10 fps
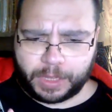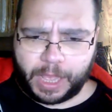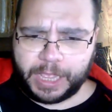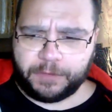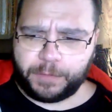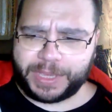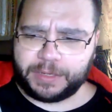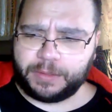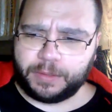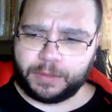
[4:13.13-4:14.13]
I've
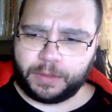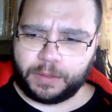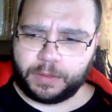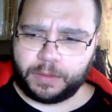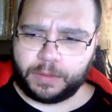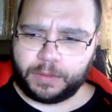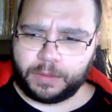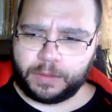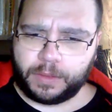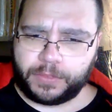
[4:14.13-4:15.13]
been
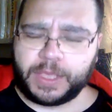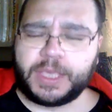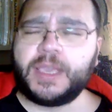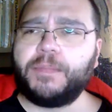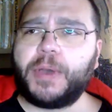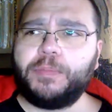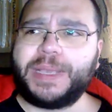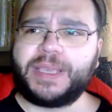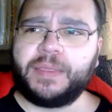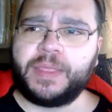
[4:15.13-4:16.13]
thinking about
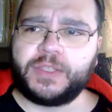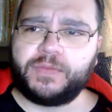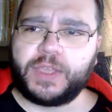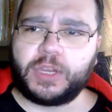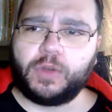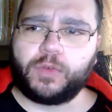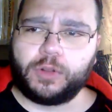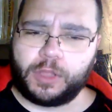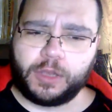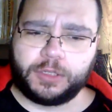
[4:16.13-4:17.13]
making this video for
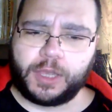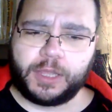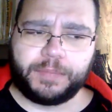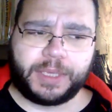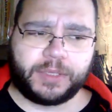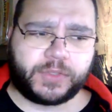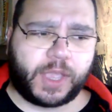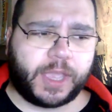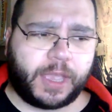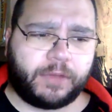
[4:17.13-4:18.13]
a long time, because
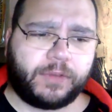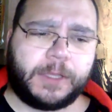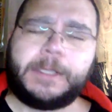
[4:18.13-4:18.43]
I have,